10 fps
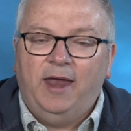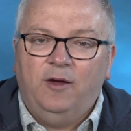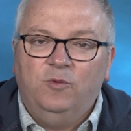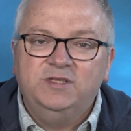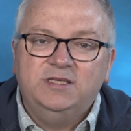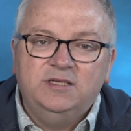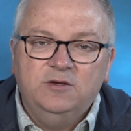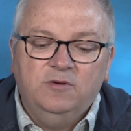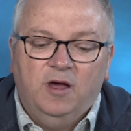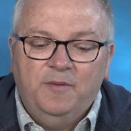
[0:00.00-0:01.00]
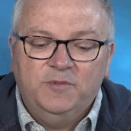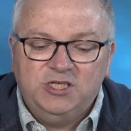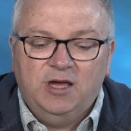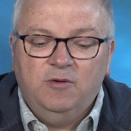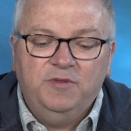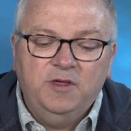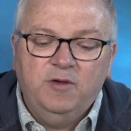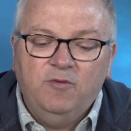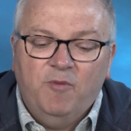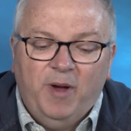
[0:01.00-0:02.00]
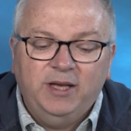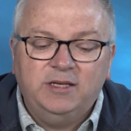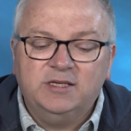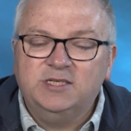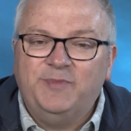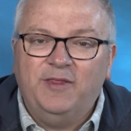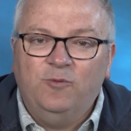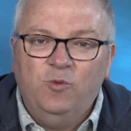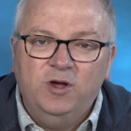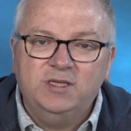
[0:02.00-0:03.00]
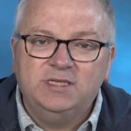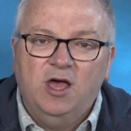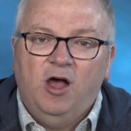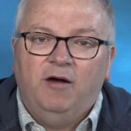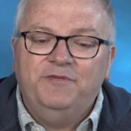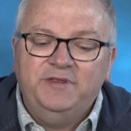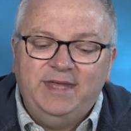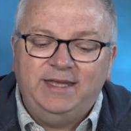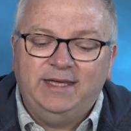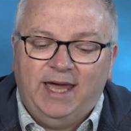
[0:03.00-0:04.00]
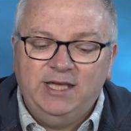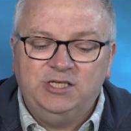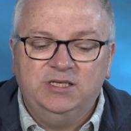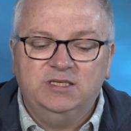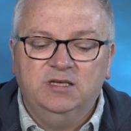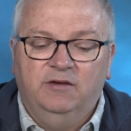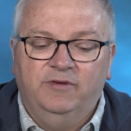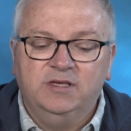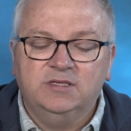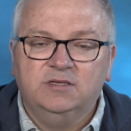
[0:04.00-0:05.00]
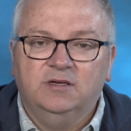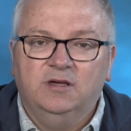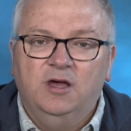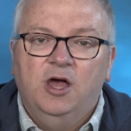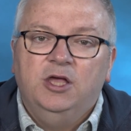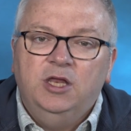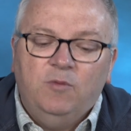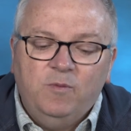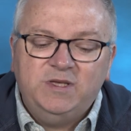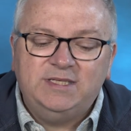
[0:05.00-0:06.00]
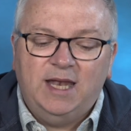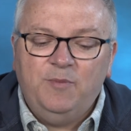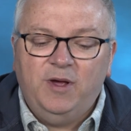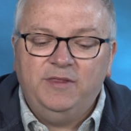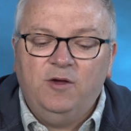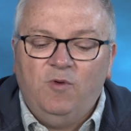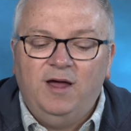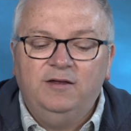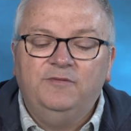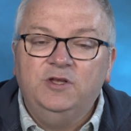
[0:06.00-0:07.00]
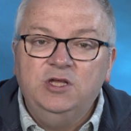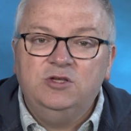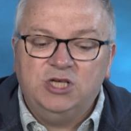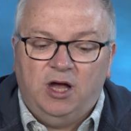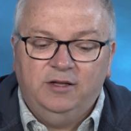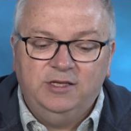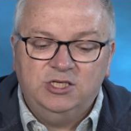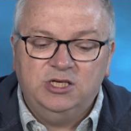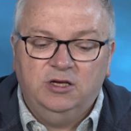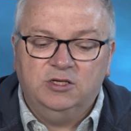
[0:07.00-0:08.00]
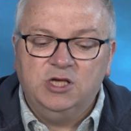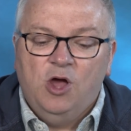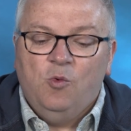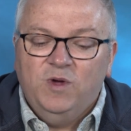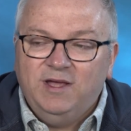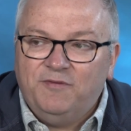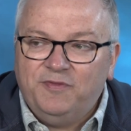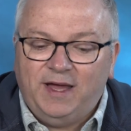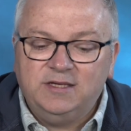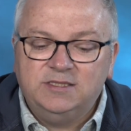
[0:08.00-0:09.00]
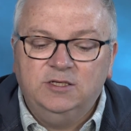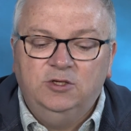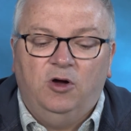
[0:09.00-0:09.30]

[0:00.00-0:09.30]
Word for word: and I wanted to um, share it with you. He reminded us about the words of the dedication service. You know, when we celebrate the arrival of a new child in church, we give thanks to